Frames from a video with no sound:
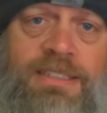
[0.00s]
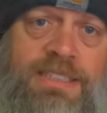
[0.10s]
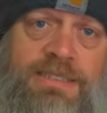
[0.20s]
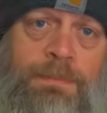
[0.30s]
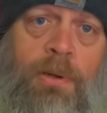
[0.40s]

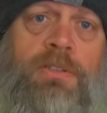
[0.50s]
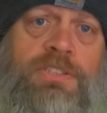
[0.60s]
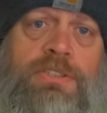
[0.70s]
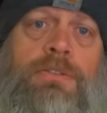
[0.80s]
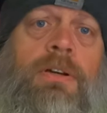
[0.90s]
This is
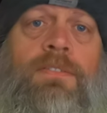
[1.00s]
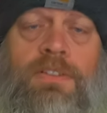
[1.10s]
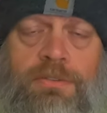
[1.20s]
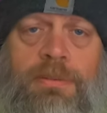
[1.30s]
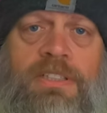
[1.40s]
part two
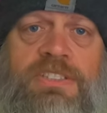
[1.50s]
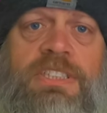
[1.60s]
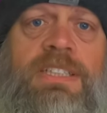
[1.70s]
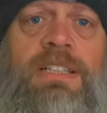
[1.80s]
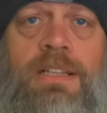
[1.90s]
of the
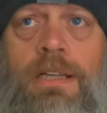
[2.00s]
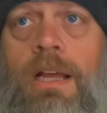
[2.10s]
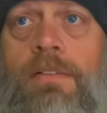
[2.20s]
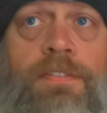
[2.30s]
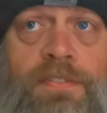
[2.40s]
trilogy
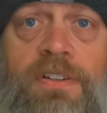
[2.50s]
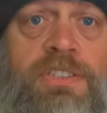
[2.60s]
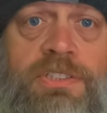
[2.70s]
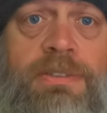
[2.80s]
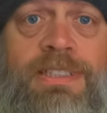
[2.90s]
of the
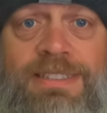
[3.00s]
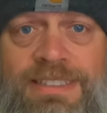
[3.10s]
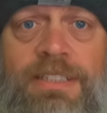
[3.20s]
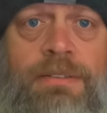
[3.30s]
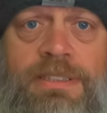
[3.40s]
Fear
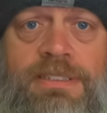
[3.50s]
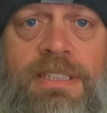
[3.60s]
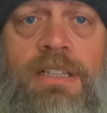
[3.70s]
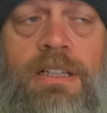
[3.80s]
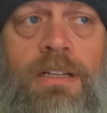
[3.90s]
Street
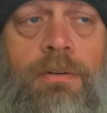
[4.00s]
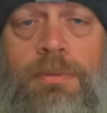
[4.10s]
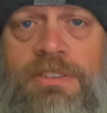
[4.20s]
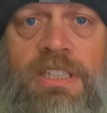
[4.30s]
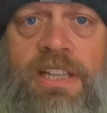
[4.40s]
series,
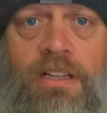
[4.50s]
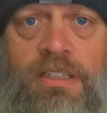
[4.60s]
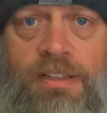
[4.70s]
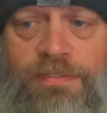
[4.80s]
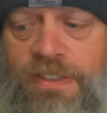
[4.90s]
originally
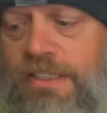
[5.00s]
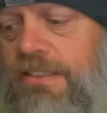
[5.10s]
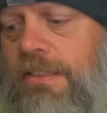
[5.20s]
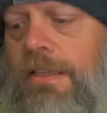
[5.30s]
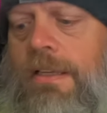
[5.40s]
on
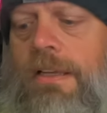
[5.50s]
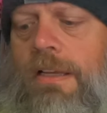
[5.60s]
Netflix.